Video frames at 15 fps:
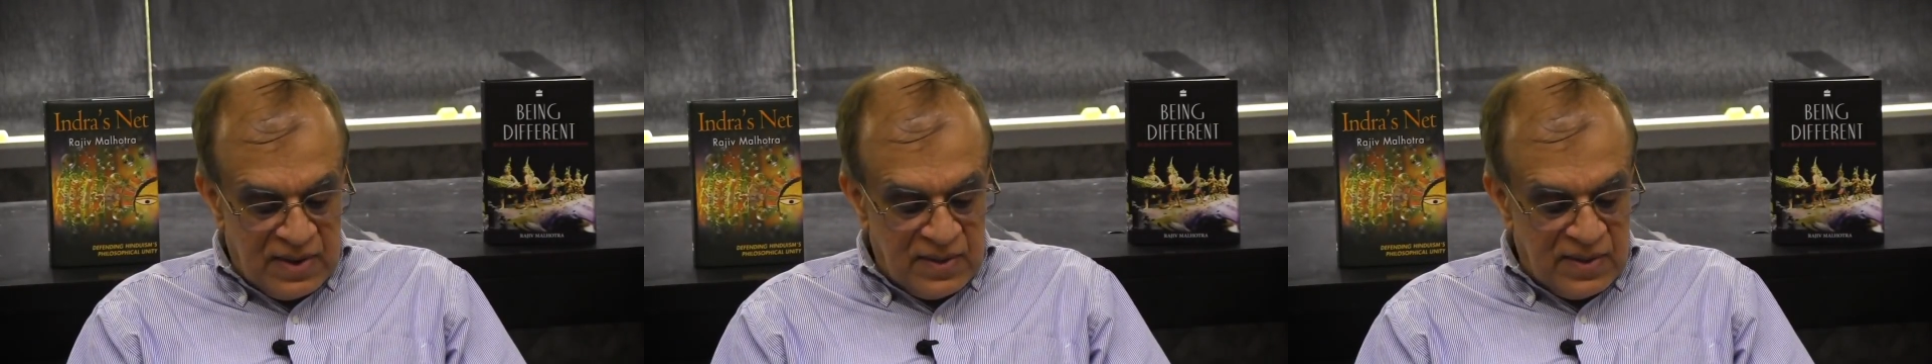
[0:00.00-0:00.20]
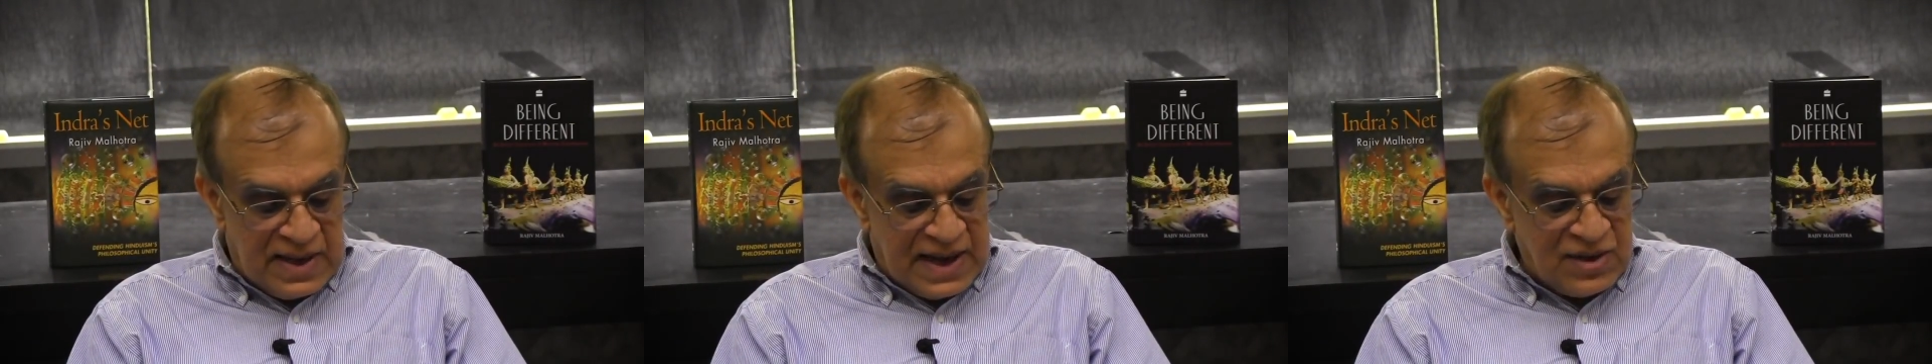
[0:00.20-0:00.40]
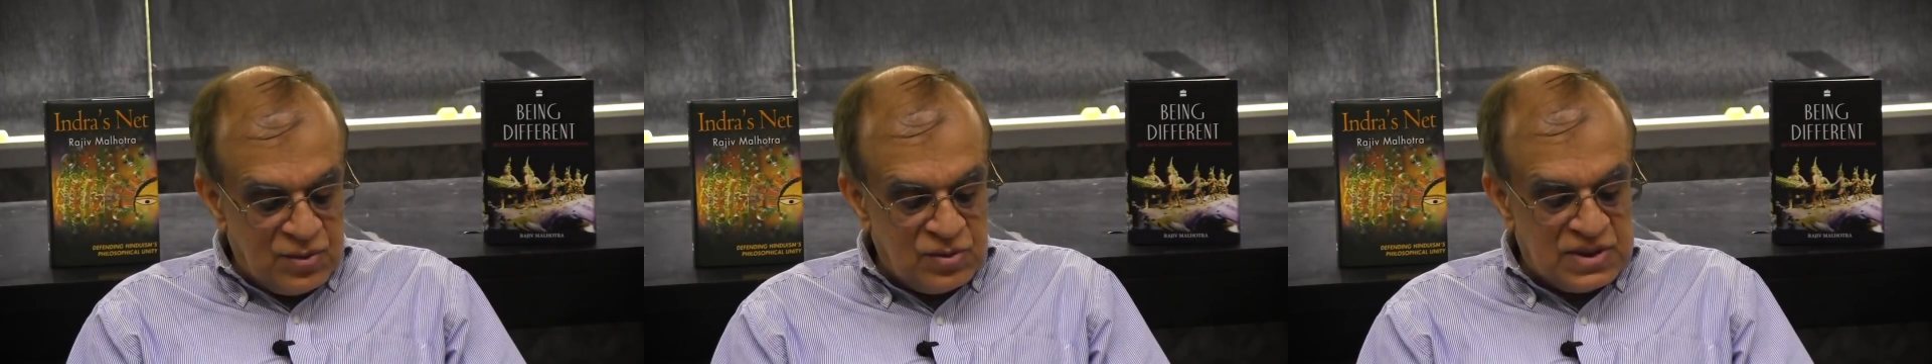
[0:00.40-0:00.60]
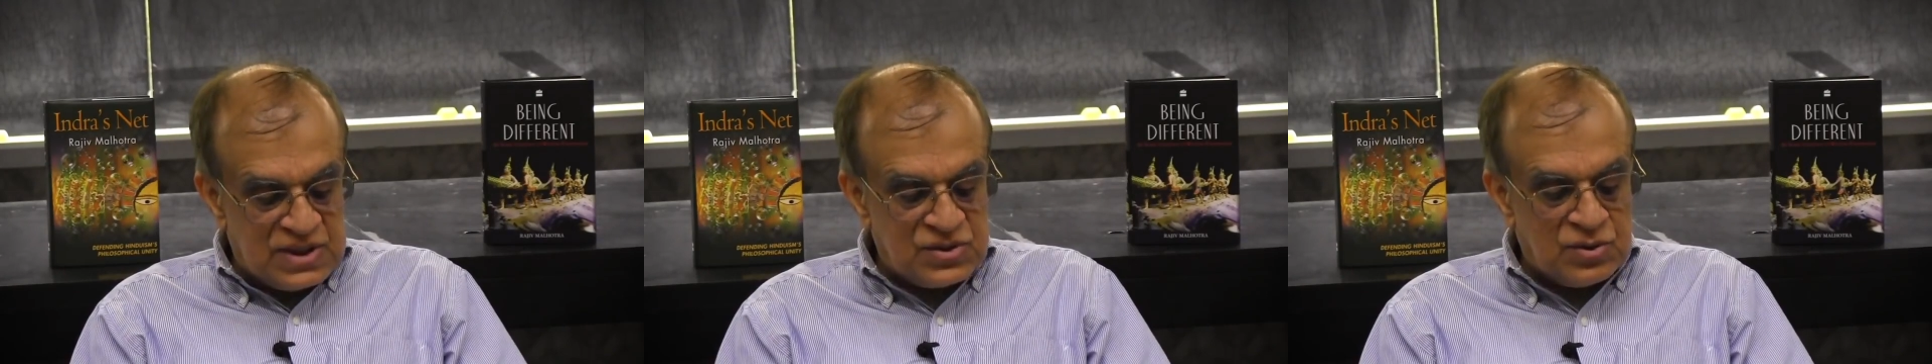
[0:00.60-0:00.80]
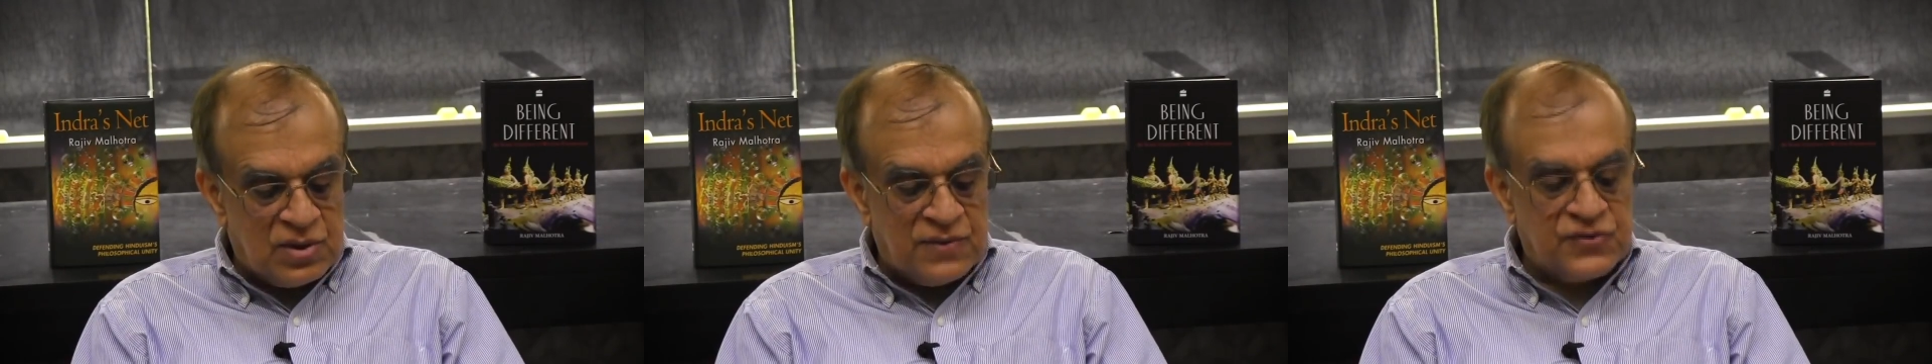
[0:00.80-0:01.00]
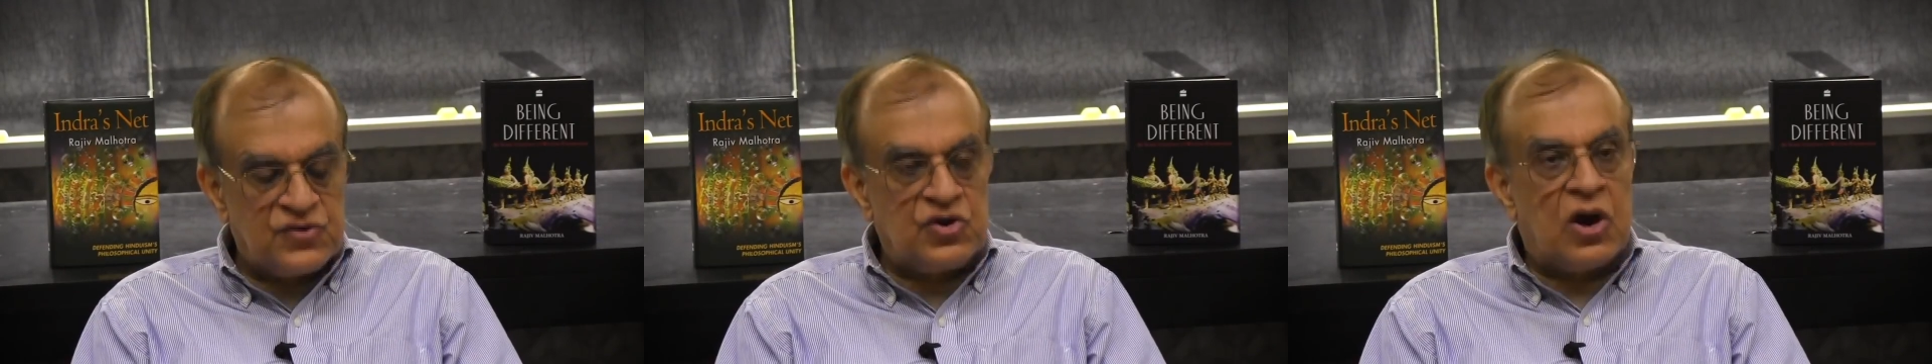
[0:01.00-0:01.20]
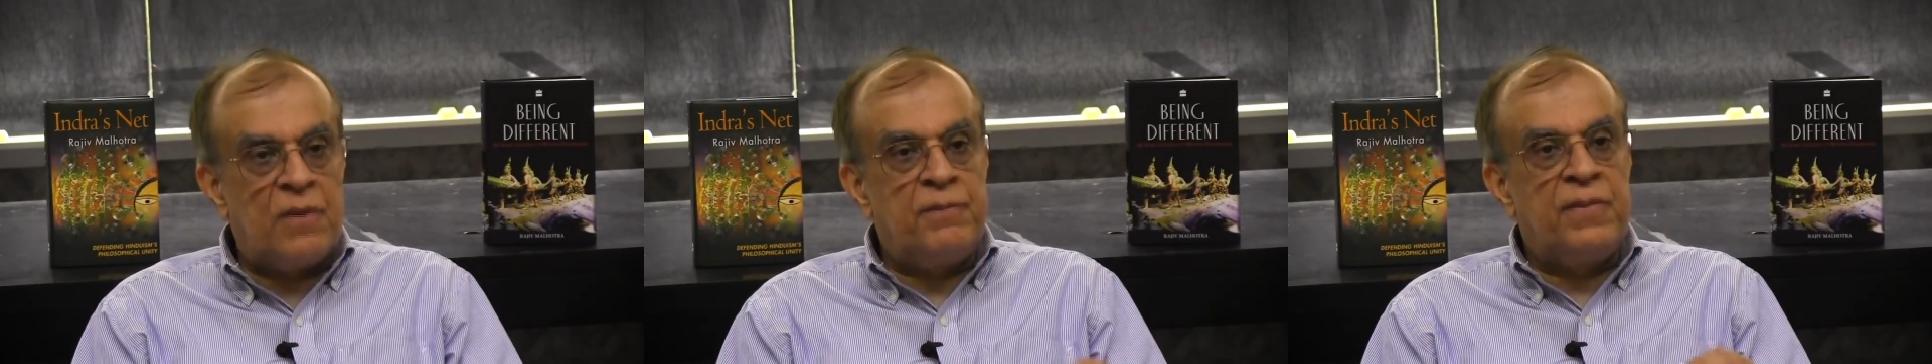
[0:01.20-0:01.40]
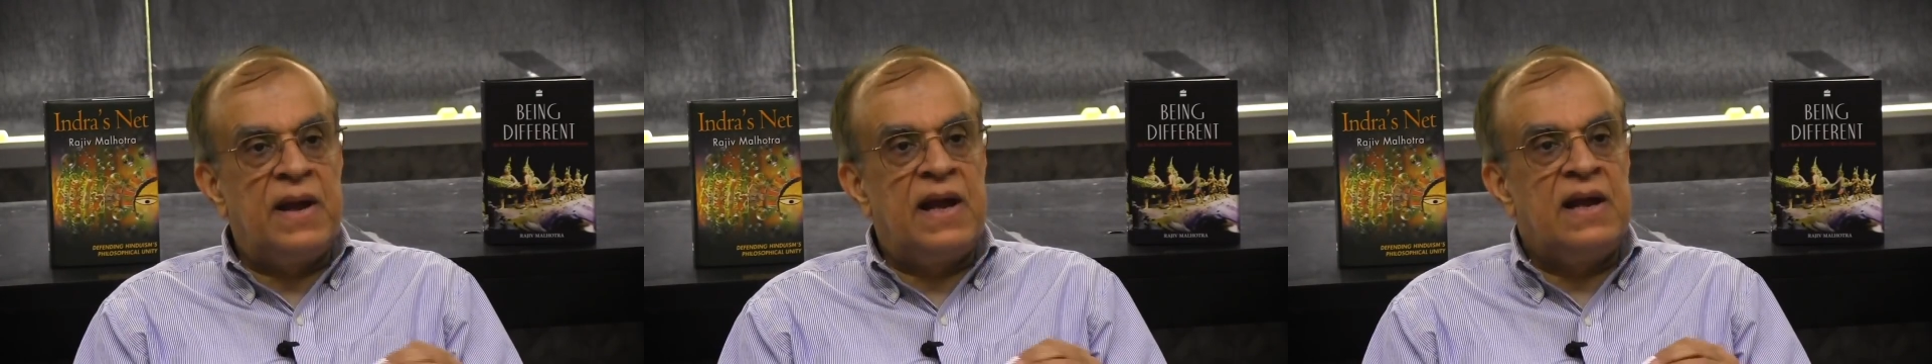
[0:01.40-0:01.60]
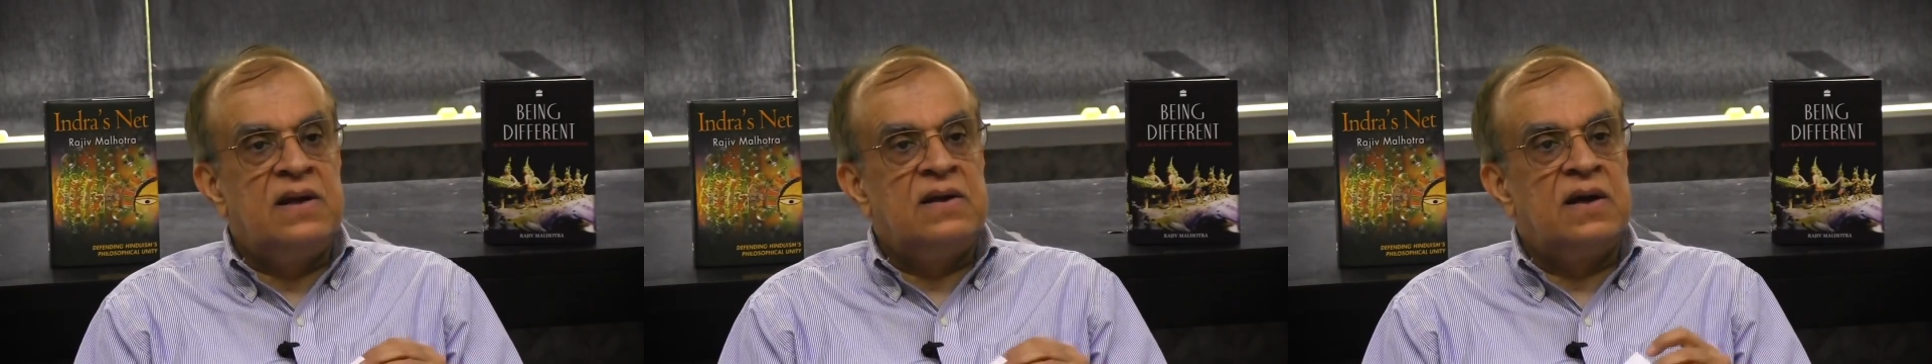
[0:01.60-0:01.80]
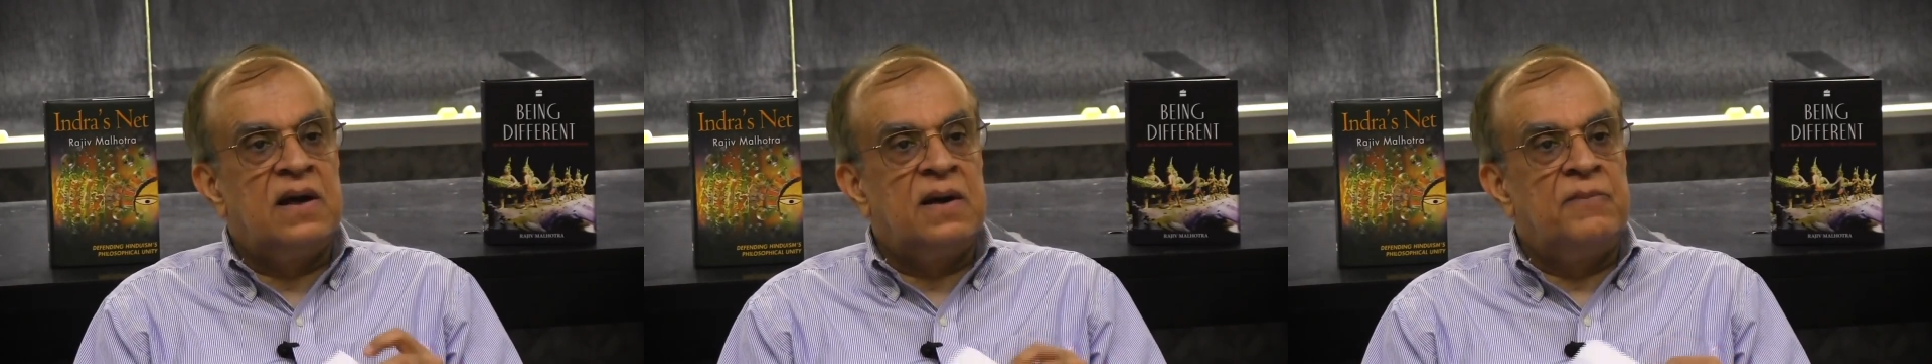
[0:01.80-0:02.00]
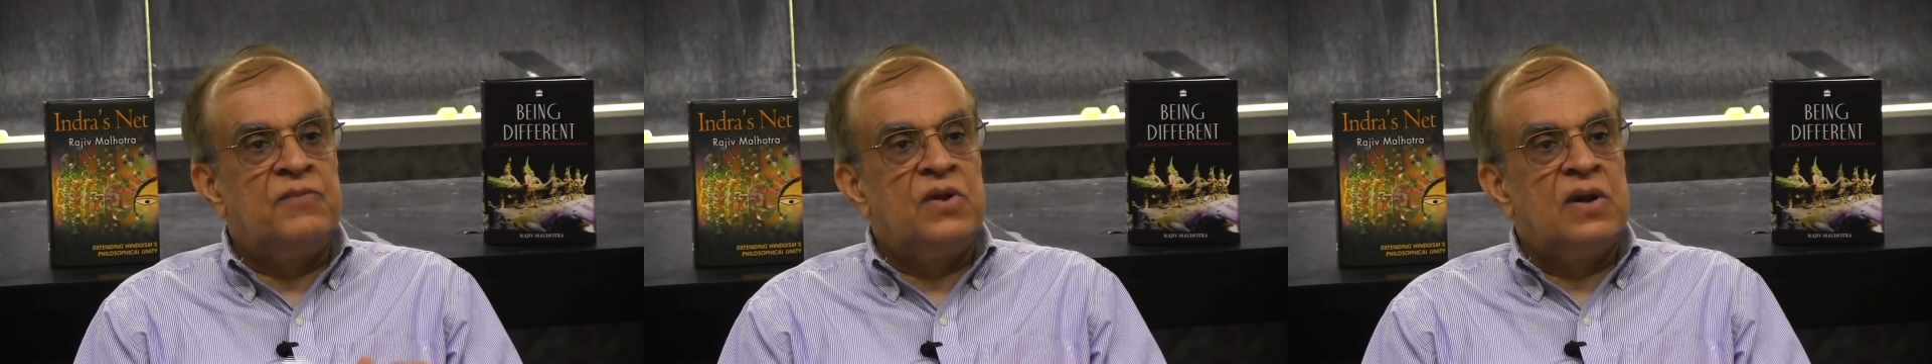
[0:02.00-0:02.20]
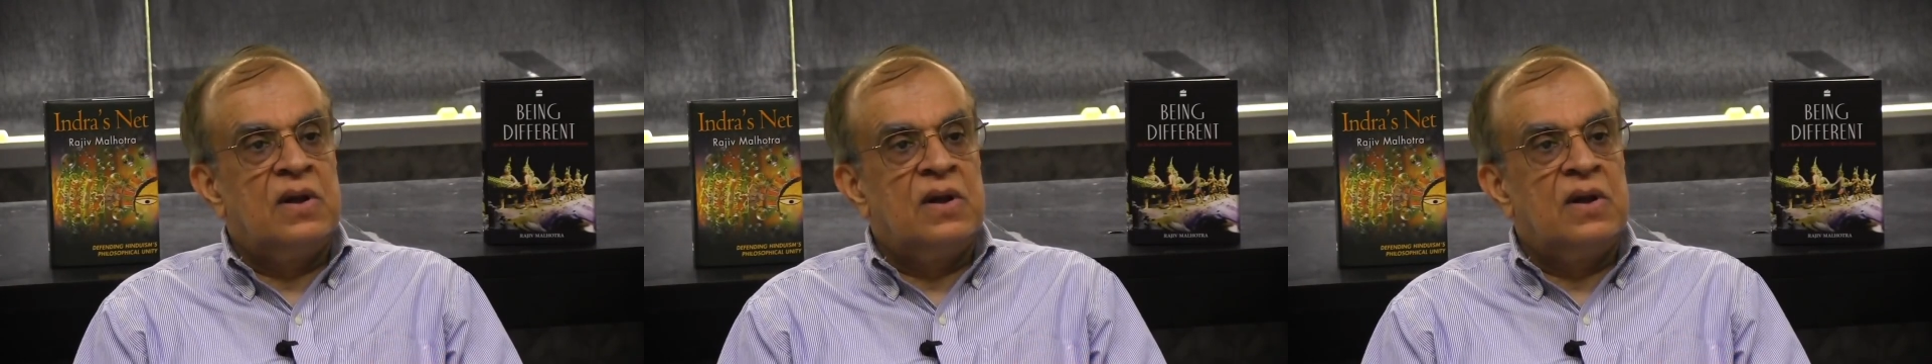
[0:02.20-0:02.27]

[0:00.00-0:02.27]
like to just sort of stop and